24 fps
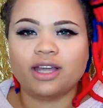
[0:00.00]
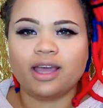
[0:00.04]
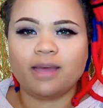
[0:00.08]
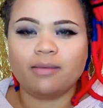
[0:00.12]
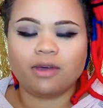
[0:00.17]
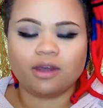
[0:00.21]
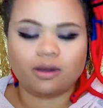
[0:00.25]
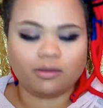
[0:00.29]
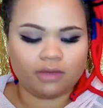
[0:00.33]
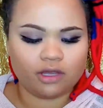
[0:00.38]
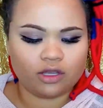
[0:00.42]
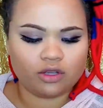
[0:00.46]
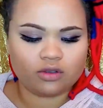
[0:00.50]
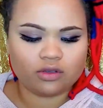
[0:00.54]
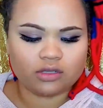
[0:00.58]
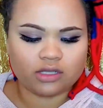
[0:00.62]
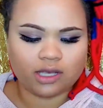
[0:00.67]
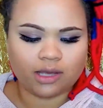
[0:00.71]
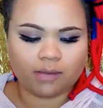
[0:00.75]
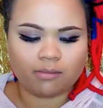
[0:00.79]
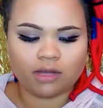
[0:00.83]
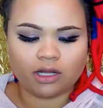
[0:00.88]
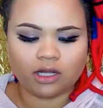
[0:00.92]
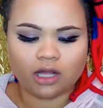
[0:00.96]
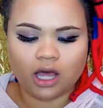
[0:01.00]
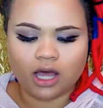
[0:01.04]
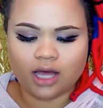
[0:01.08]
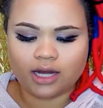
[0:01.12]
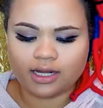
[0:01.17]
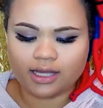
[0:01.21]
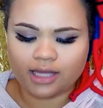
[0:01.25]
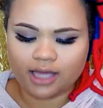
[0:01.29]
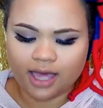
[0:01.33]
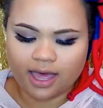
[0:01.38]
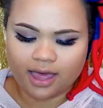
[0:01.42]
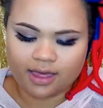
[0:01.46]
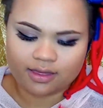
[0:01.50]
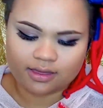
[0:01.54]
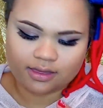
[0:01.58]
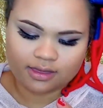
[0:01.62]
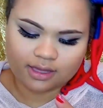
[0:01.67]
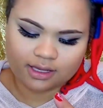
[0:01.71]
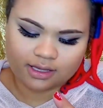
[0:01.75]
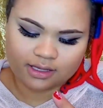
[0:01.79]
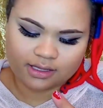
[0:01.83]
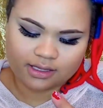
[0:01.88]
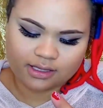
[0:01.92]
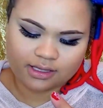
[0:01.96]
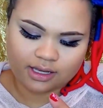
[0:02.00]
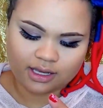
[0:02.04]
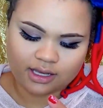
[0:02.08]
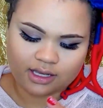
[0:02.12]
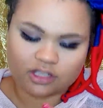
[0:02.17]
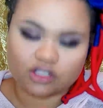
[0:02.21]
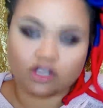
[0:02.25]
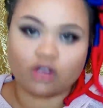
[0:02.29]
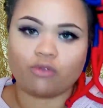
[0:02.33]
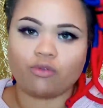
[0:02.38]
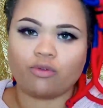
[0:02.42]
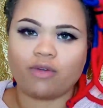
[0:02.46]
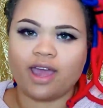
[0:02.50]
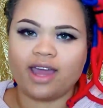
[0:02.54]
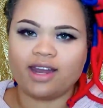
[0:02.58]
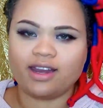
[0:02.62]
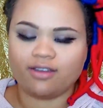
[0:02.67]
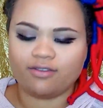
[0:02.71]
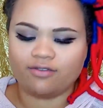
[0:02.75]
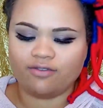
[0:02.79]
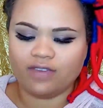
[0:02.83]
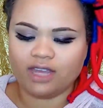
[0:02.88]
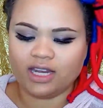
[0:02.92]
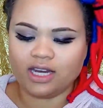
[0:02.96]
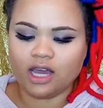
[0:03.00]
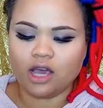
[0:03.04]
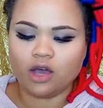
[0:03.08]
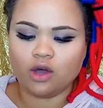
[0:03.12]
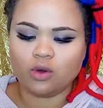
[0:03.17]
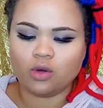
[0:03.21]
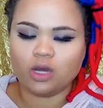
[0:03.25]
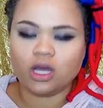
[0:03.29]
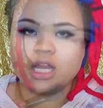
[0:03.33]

I'm going to be using Milani, and this is Red Vino.